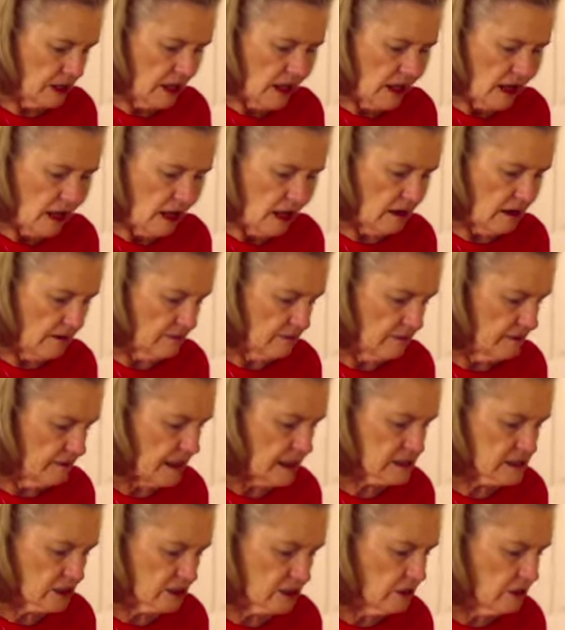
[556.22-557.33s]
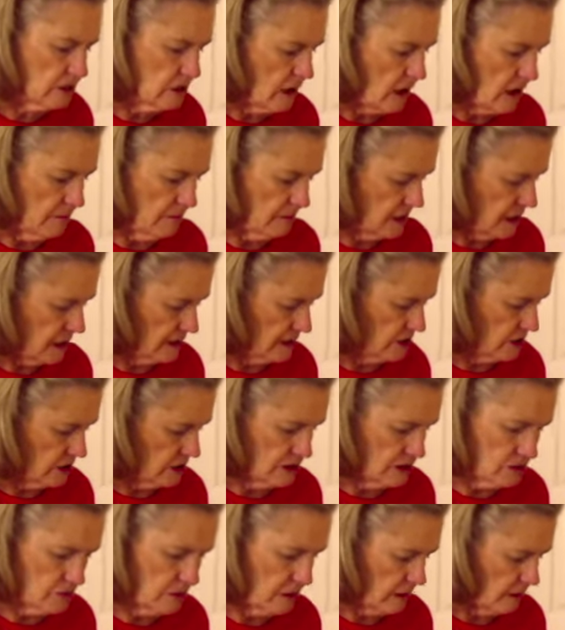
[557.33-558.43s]
and that's a good combination as
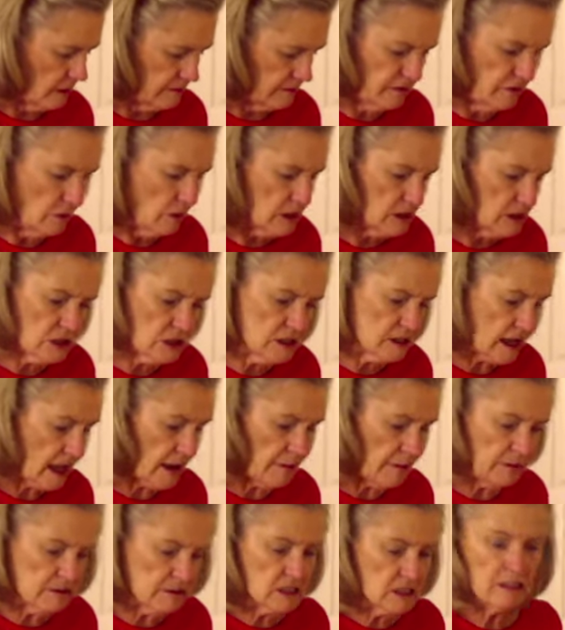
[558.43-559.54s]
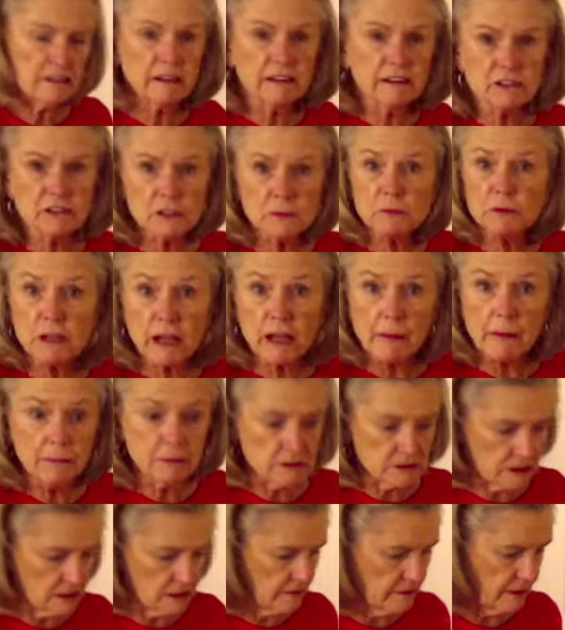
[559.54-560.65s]
well. If you want just apples in there, just put apples in
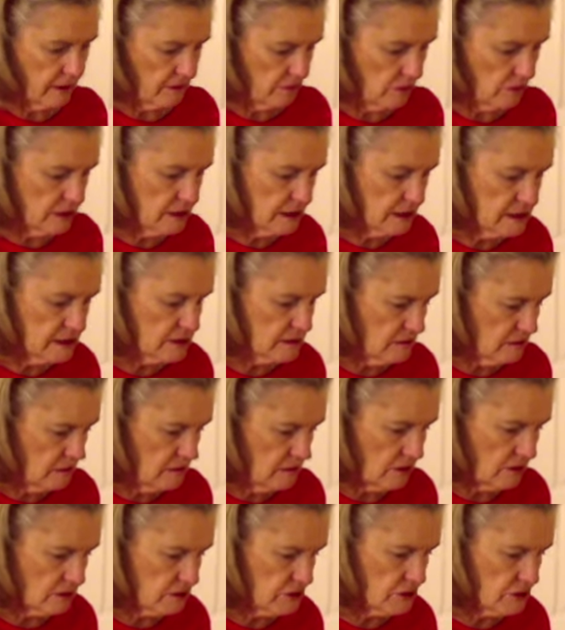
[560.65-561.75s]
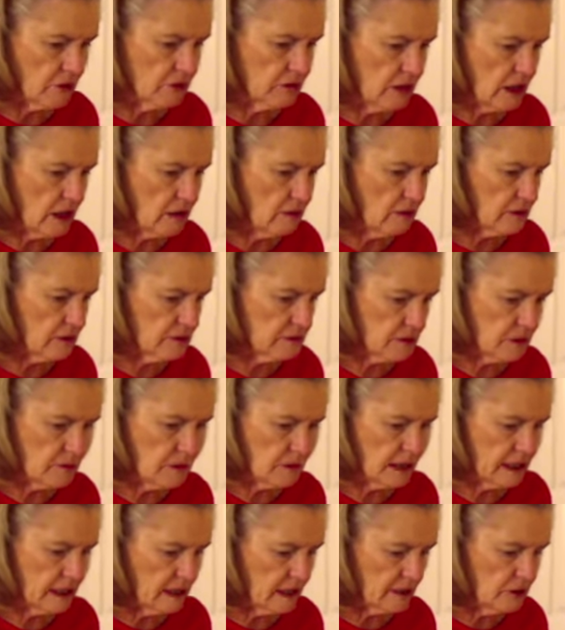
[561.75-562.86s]
there. But it's, you know, it's your granola, so make it
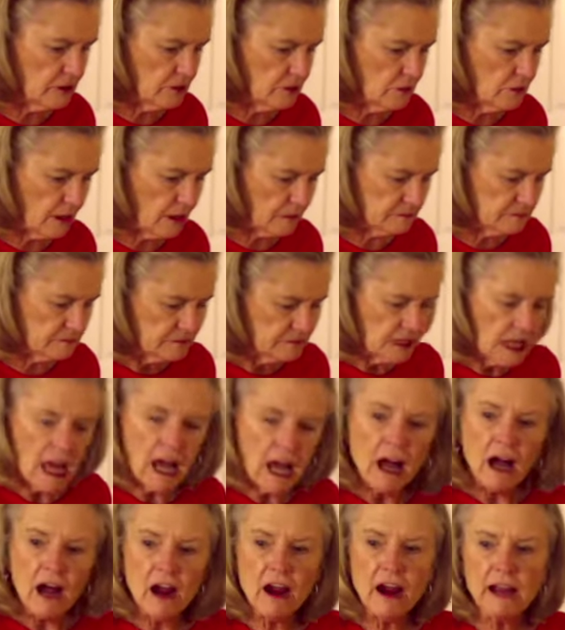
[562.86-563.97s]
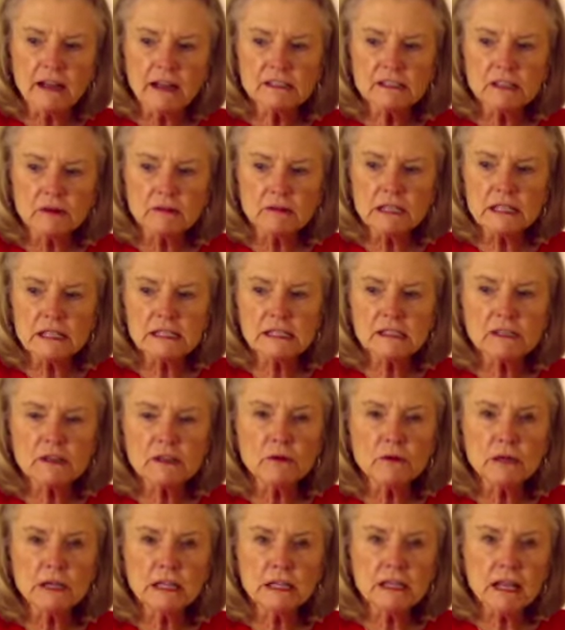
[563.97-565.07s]
like you want. All right, so this is going
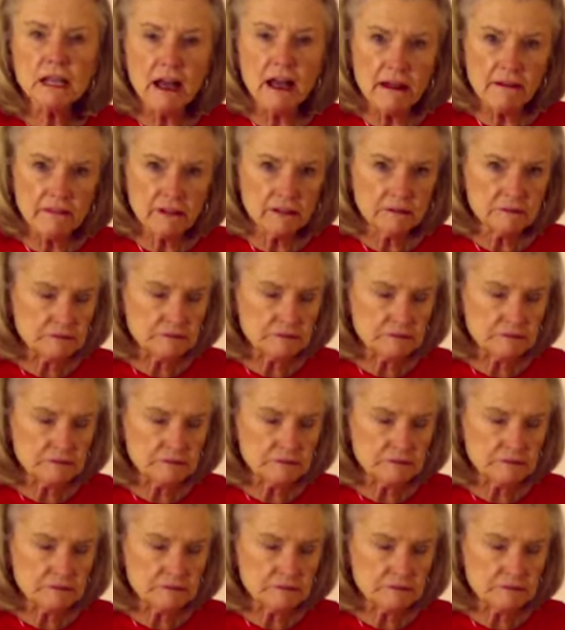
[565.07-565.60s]
in the oven